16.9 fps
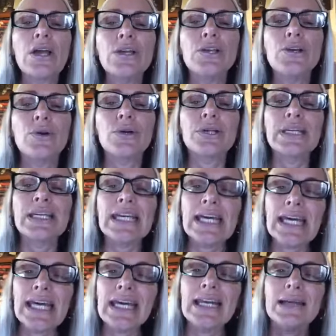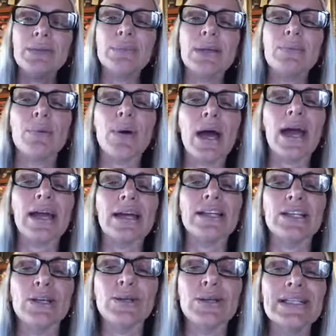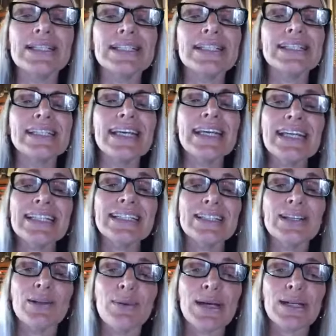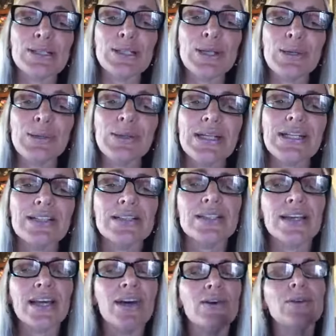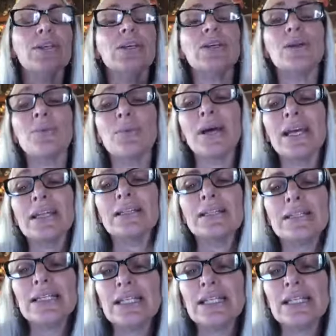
You're kidding me, Brian. You didn't see it until about 2 years ago? You know what?